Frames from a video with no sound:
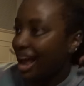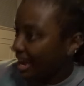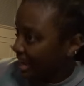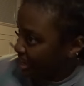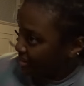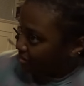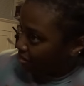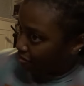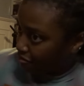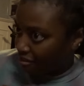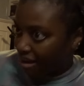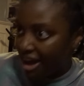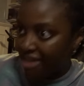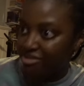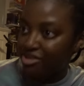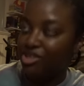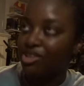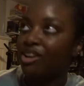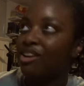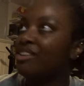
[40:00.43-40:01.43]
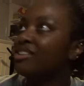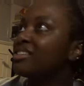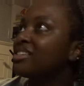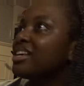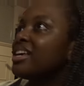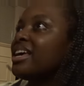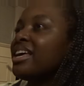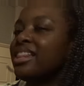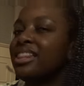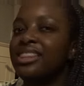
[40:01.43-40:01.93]
I gave it five stars.
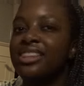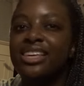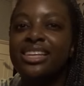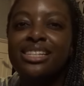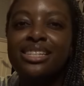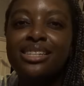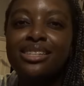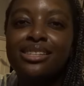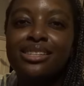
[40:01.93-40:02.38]
This is